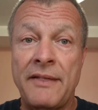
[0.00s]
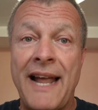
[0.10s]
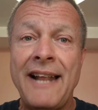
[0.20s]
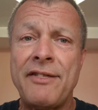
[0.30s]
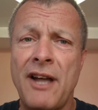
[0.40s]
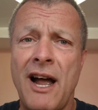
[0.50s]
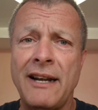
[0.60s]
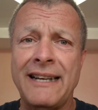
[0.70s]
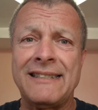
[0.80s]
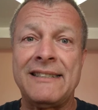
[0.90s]
That
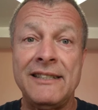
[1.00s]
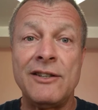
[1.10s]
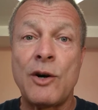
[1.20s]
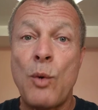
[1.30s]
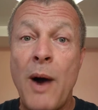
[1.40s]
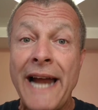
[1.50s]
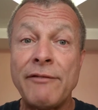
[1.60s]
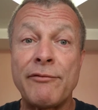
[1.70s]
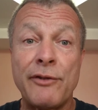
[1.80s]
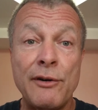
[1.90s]
thought is still quite
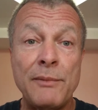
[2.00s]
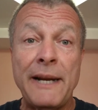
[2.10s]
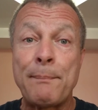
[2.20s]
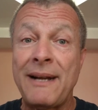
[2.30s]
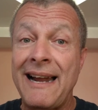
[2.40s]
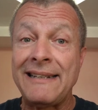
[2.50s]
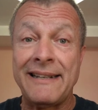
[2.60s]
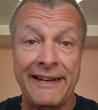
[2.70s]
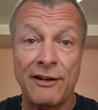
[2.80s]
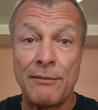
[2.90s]
firmly planted
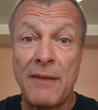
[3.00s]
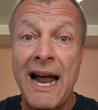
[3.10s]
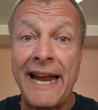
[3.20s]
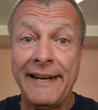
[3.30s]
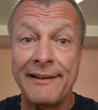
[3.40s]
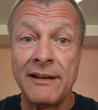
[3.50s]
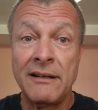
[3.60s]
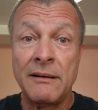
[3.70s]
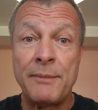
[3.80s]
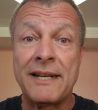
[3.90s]
in our mind
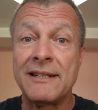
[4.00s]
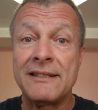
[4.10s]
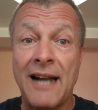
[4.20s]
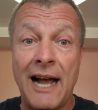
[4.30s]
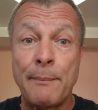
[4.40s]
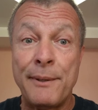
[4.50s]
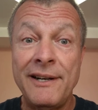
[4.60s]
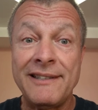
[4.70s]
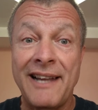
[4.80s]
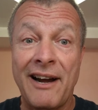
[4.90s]
because God put
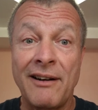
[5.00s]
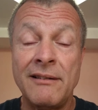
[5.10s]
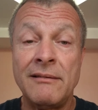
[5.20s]
it there,